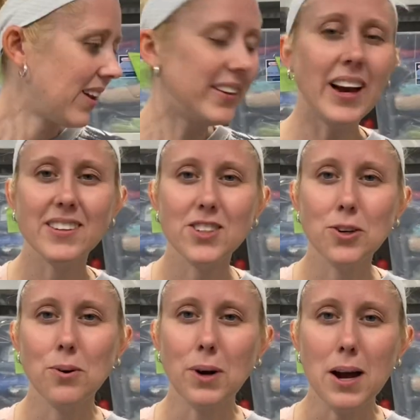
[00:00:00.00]
Yeah,
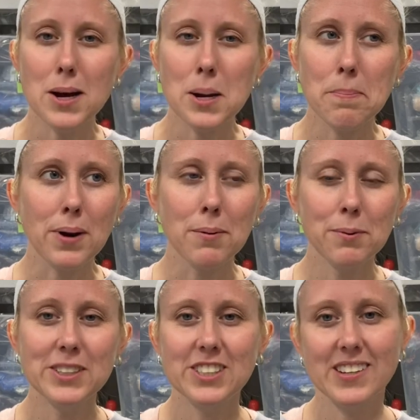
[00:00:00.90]
so
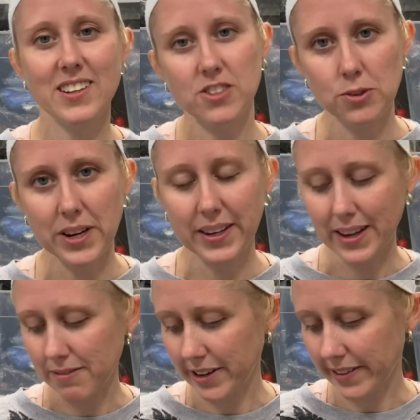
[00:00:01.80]
probably just gonna donate
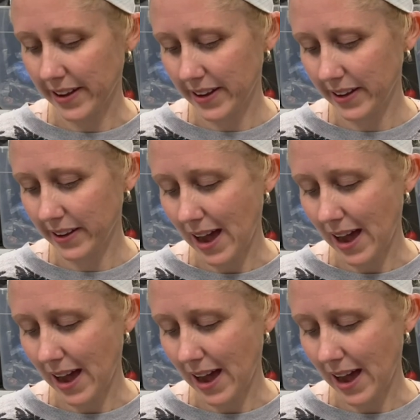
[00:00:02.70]
everything.